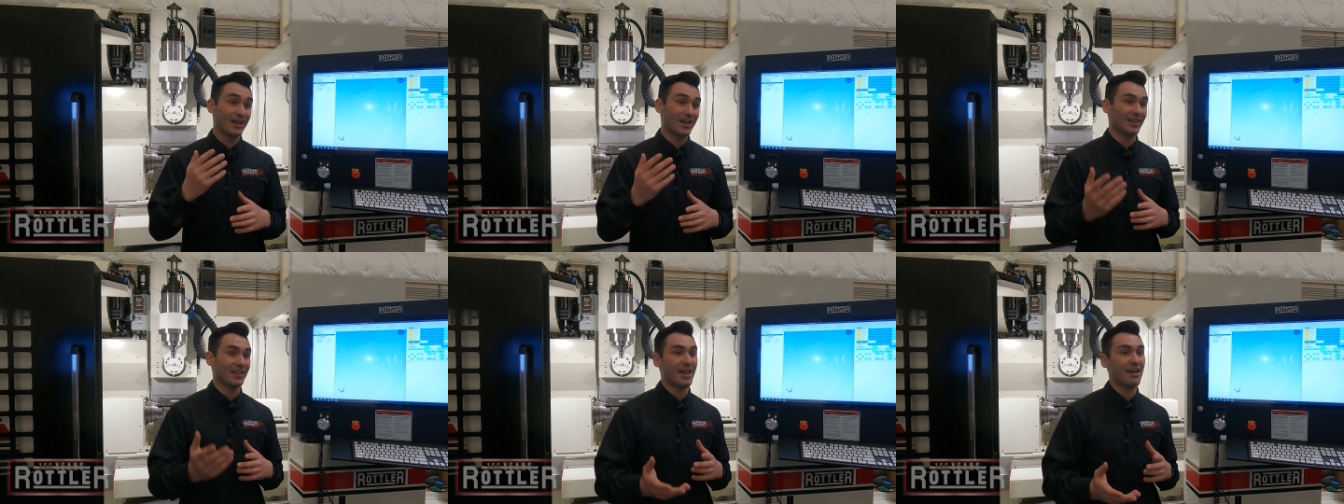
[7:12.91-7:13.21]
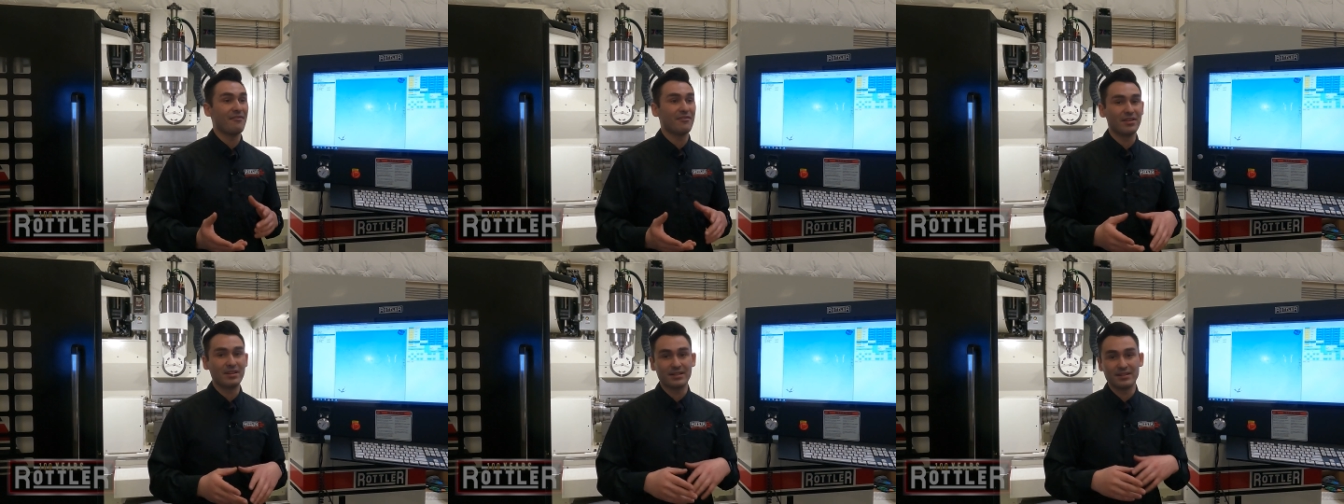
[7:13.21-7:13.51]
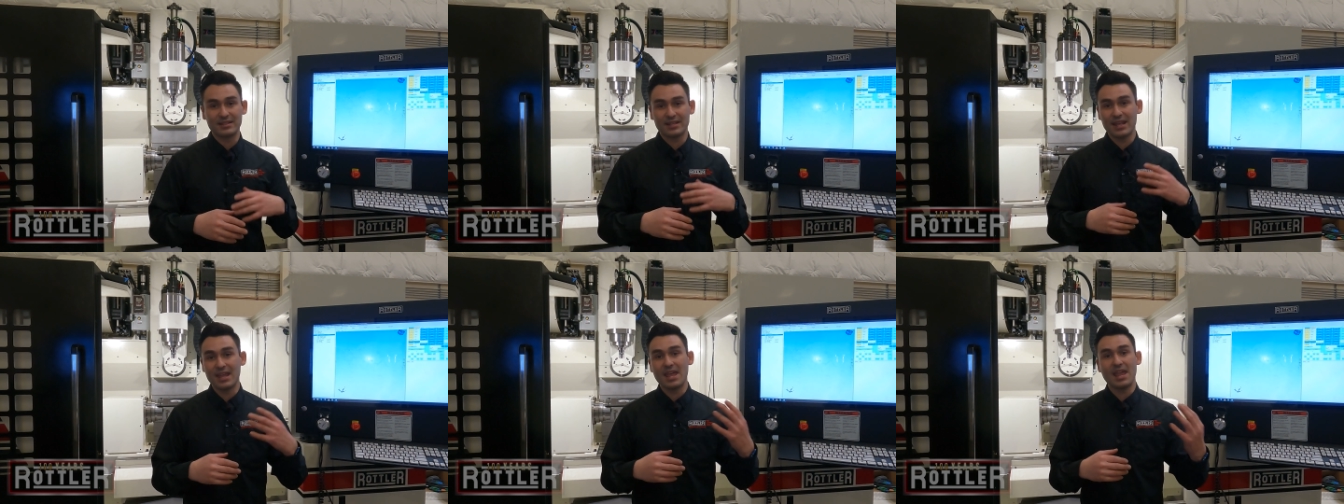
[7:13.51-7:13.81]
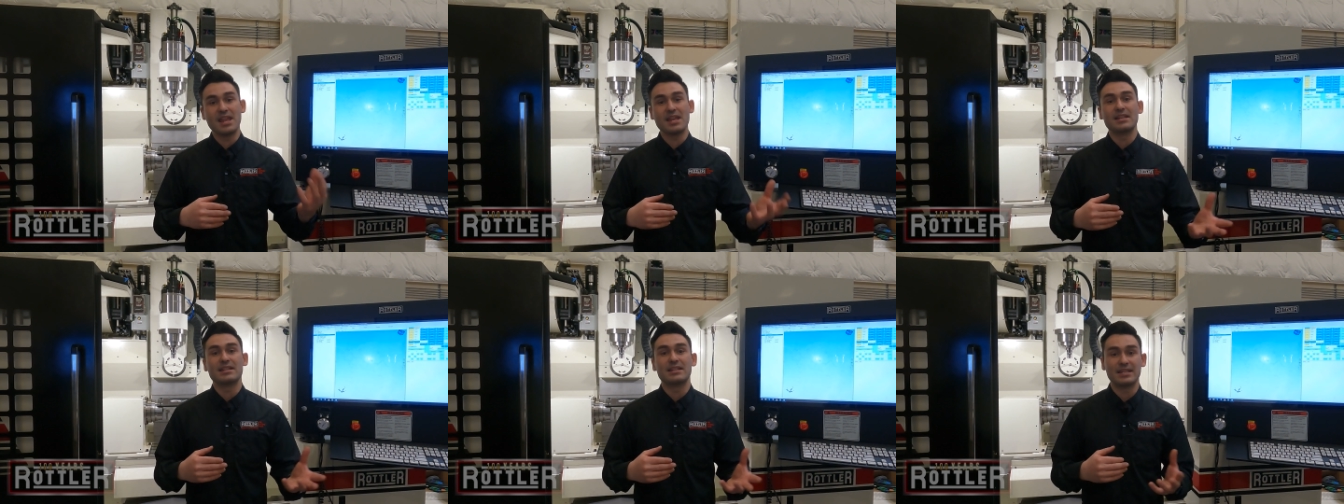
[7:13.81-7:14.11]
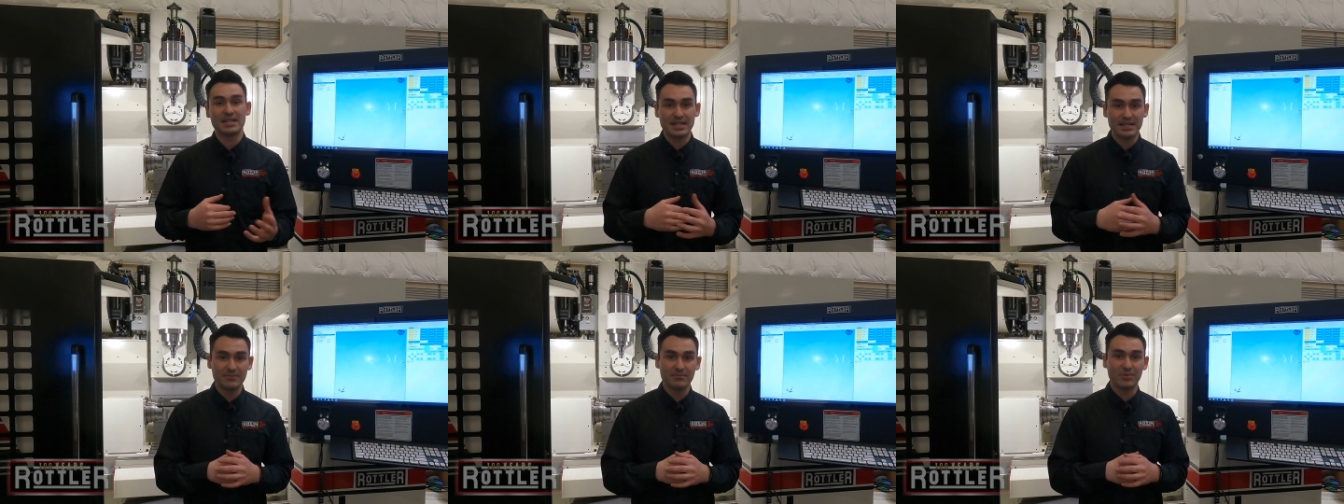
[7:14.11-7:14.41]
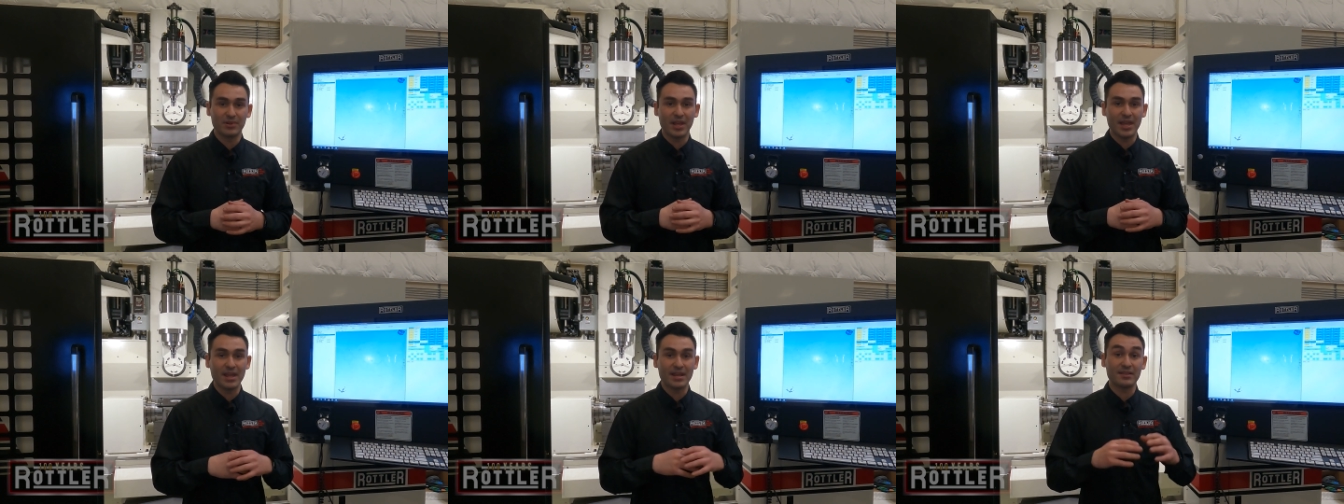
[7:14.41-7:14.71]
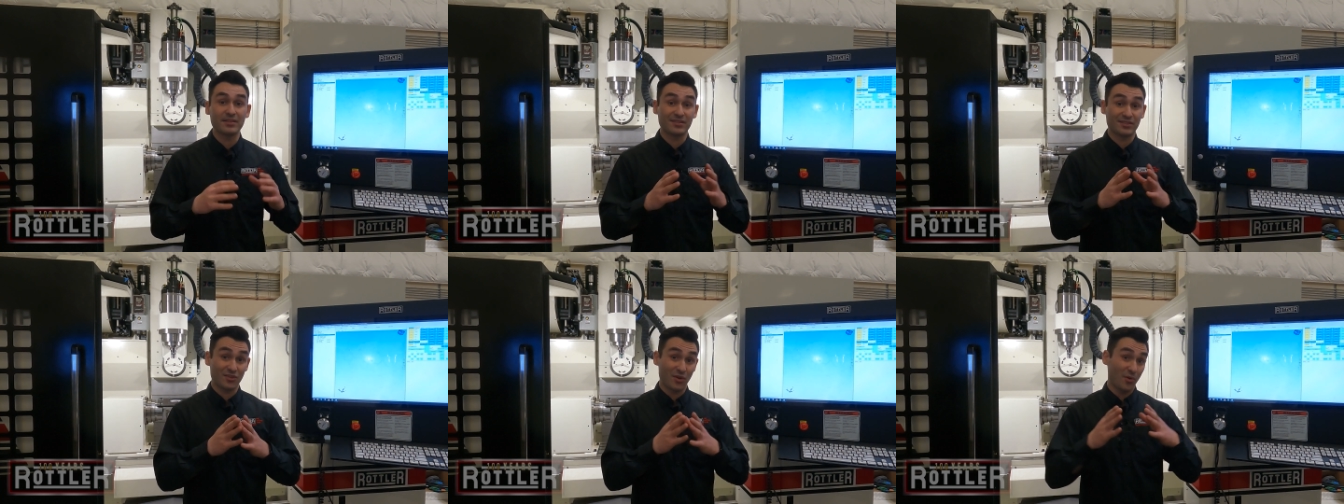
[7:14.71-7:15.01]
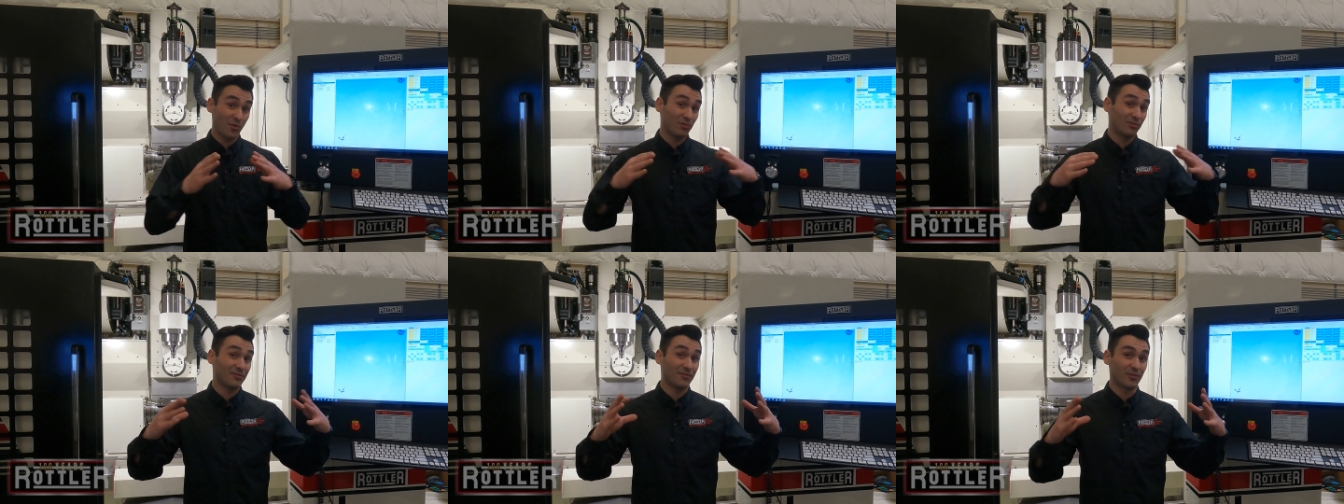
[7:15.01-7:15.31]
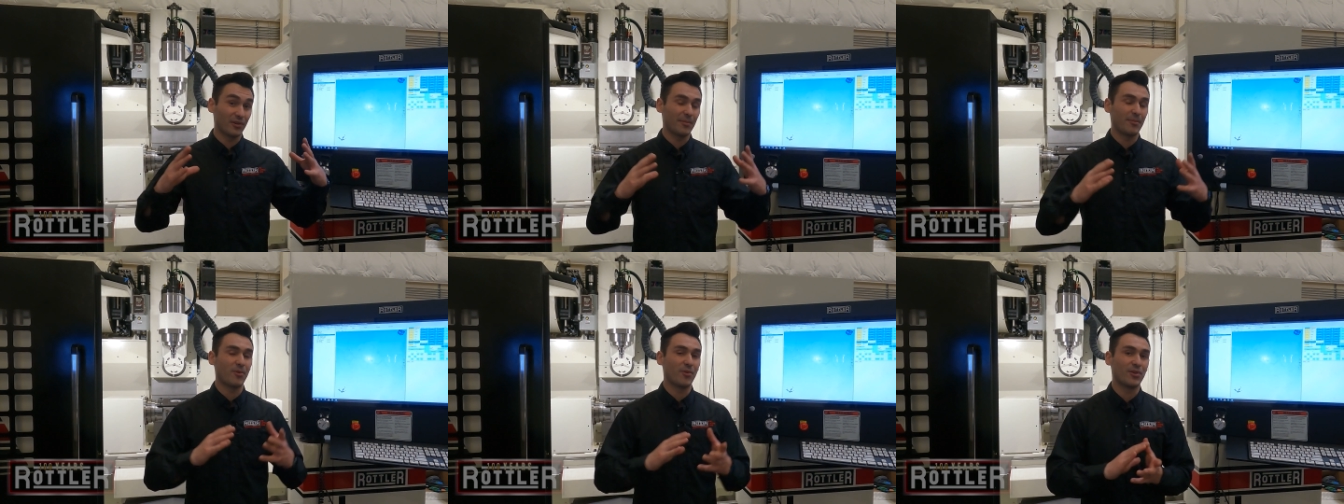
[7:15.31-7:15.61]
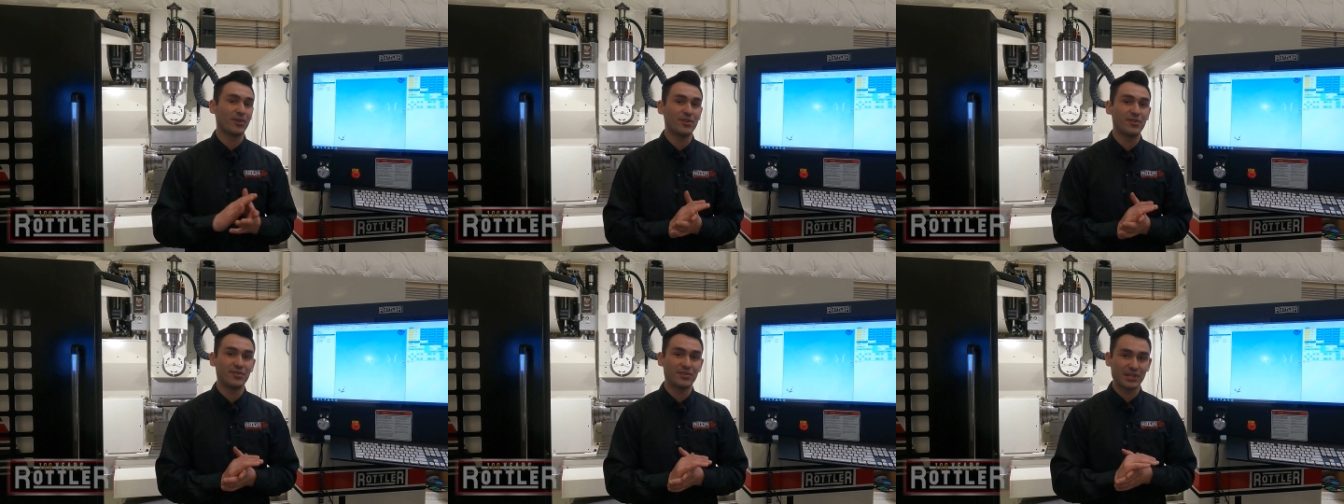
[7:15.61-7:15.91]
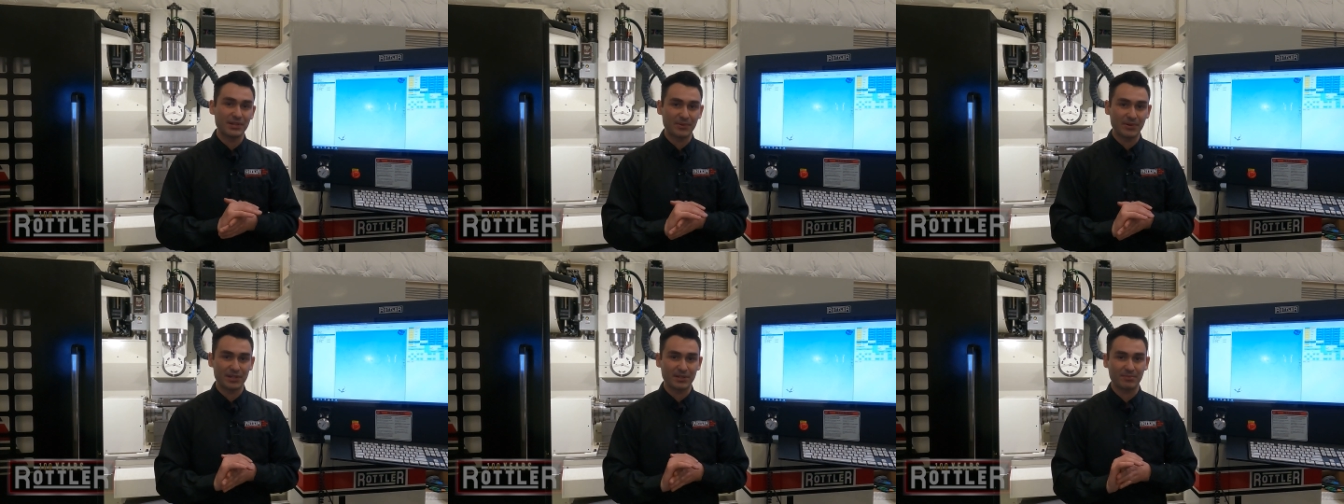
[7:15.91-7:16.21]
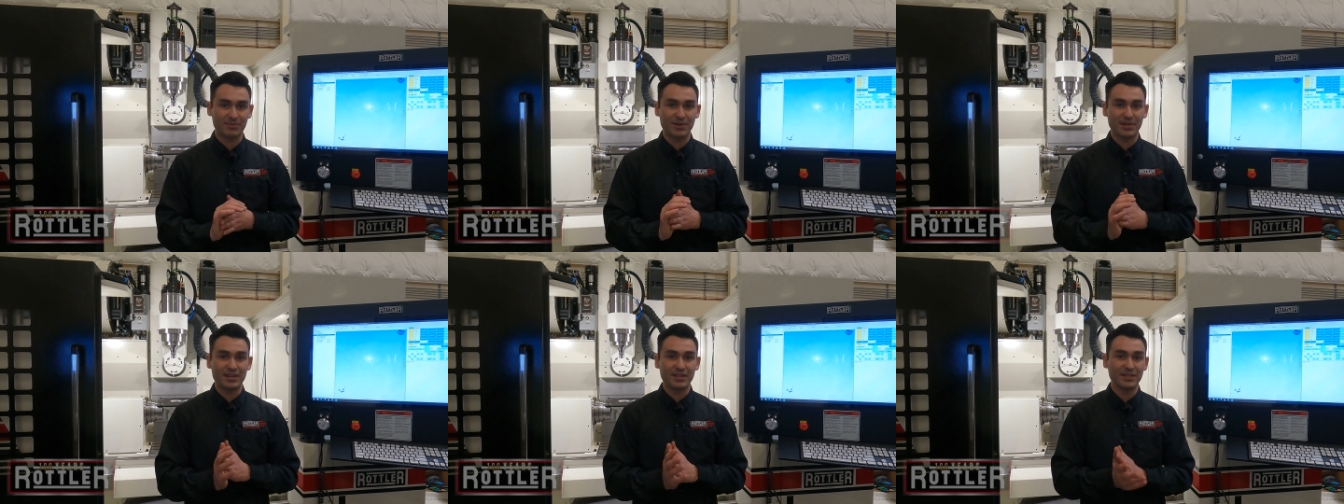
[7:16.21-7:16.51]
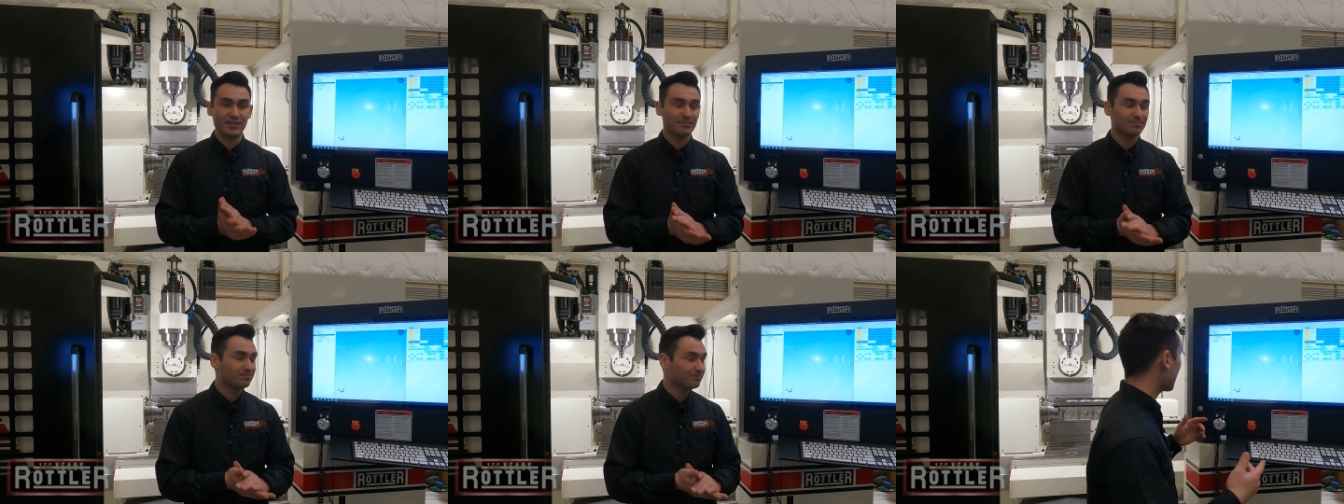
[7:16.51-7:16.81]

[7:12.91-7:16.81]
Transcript: 11 to 18 planes total for a port usually works pretty good.